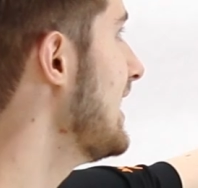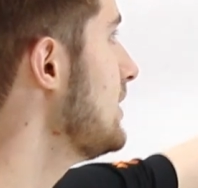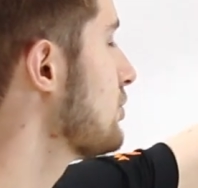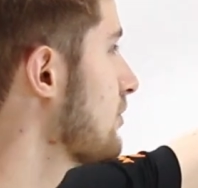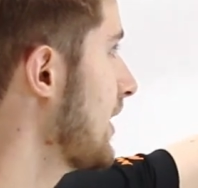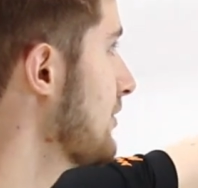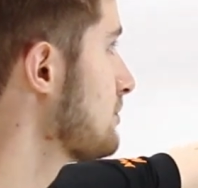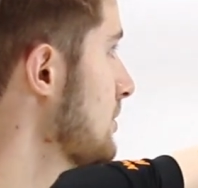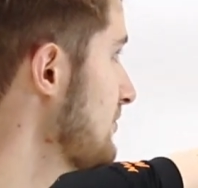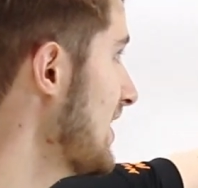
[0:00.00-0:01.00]
A
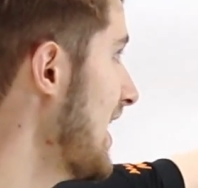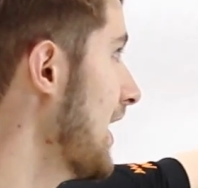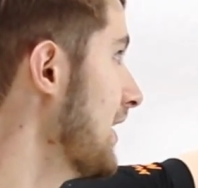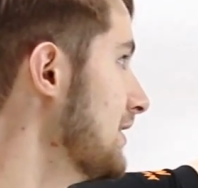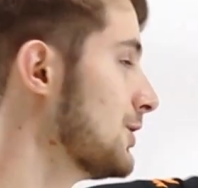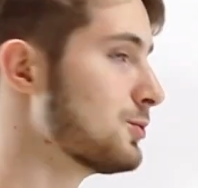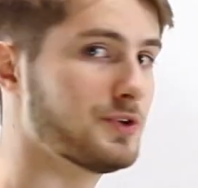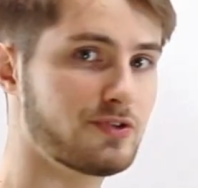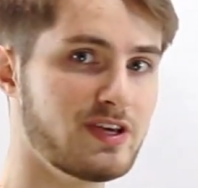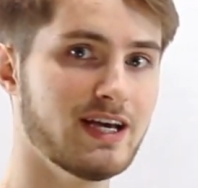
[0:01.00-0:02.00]
transpose A
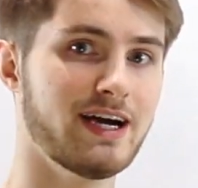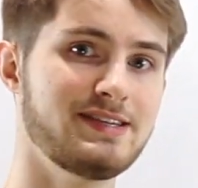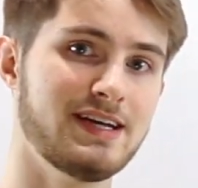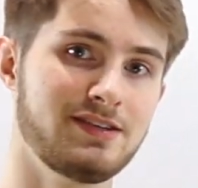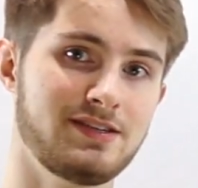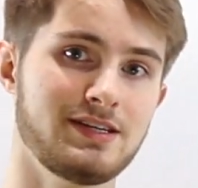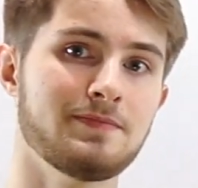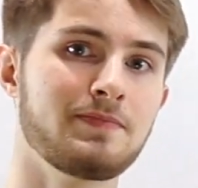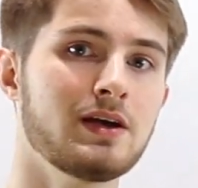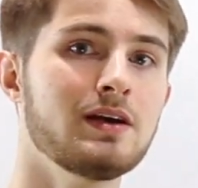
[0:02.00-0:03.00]
equals the identity.